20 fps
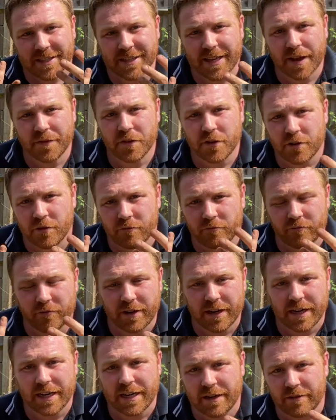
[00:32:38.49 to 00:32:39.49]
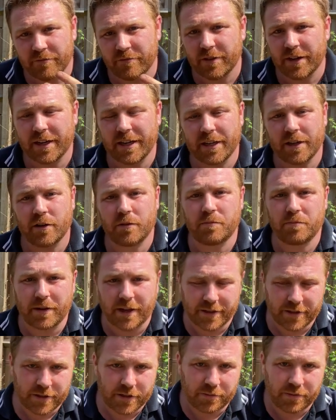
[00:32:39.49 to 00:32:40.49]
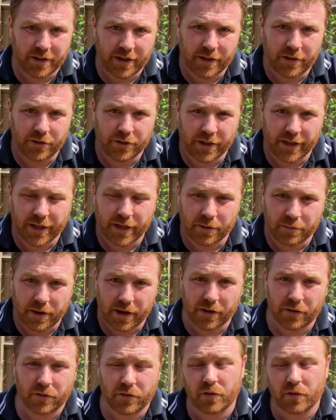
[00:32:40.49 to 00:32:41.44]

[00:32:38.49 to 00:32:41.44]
7 really, really good plants to be including in a meadow.